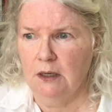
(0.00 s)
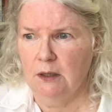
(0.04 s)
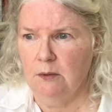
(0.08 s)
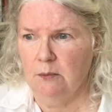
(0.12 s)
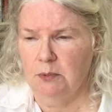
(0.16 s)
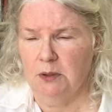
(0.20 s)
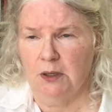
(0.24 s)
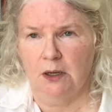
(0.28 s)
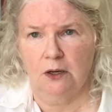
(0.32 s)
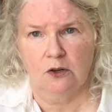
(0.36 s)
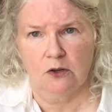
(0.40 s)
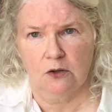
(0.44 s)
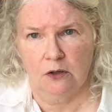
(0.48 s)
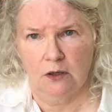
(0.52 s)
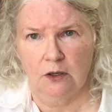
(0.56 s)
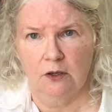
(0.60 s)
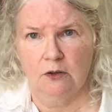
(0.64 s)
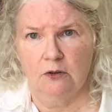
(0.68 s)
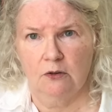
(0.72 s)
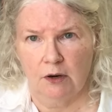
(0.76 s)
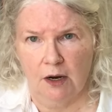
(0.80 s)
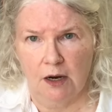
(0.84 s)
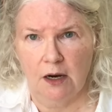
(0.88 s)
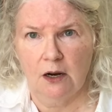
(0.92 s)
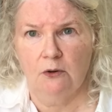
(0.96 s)
potentially
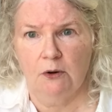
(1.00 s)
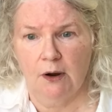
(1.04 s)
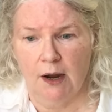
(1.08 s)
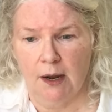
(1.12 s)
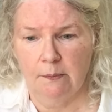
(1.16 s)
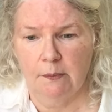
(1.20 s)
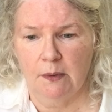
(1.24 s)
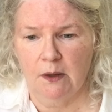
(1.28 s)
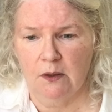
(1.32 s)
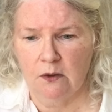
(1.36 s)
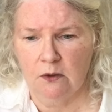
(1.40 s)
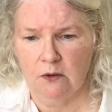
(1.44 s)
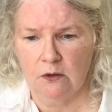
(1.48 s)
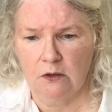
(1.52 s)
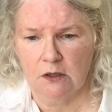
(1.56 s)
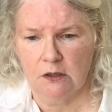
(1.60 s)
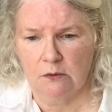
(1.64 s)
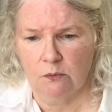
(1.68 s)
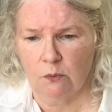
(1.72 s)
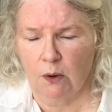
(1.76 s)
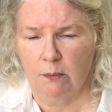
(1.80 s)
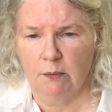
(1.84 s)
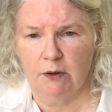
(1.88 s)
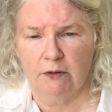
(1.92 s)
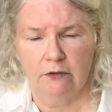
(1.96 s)
great-grandmothers,
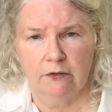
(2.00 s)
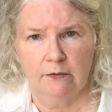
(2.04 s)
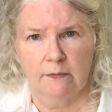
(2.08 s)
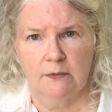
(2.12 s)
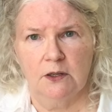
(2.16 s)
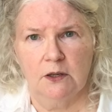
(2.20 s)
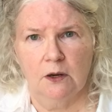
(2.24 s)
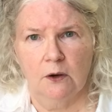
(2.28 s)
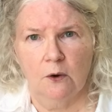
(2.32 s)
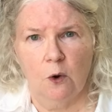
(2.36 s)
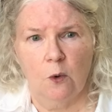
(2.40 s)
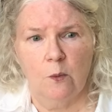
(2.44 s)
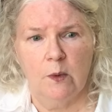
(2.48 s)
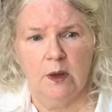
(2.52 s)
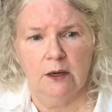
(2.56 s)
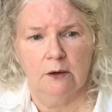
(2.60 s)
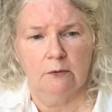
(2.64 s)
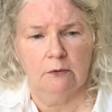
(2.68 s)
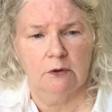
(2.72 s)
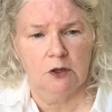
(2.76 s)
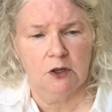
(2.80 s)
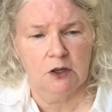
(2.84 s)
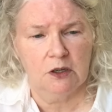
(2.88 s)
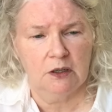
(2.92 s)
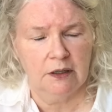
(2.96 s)
women from Dahomey
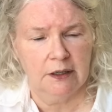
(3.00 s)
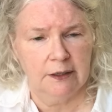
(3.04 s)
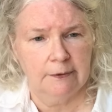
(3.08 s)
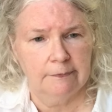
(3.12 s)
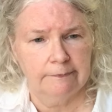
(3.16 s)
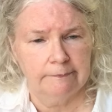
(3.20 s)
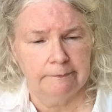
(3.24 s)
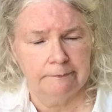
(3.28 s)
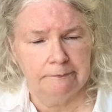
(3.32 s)
originally.